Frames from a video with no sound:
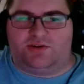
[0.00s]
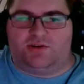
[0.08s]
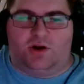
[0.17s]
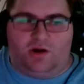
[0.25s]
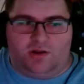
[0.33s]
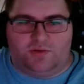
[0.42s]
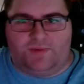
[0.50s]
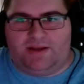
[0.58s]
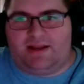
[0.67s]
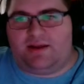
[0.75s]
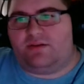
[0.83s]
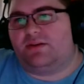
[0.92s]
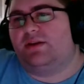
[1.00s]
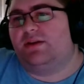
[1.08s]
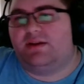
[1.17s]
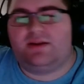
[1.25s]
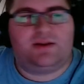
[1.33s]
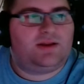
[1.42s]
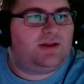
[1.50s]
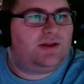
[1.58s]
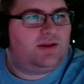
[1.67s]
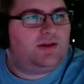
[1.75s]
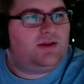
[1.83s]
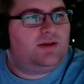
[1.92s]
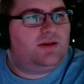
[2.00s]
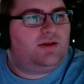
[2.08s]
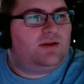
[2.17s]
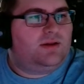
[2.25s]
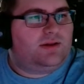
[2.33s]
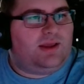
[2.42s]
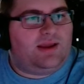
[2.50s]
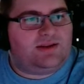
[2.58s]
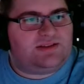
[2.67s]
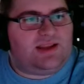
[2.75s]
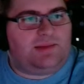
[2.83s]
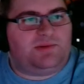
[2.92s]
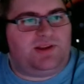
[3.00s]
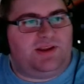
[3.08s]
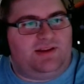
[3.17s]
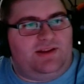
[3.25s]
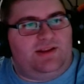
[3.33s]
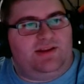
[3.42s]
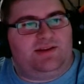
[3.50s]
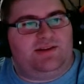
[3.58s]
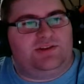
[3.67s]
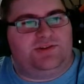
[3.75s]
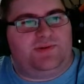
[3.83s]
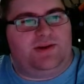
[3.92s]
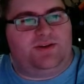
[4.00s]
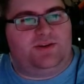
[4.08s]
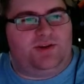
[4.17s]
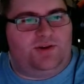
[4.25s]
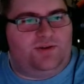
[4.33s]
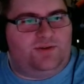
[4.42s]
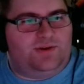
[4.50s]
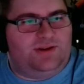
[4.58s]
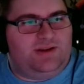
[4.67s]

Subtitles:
all the way down. Okay, Stapleton, did your record go?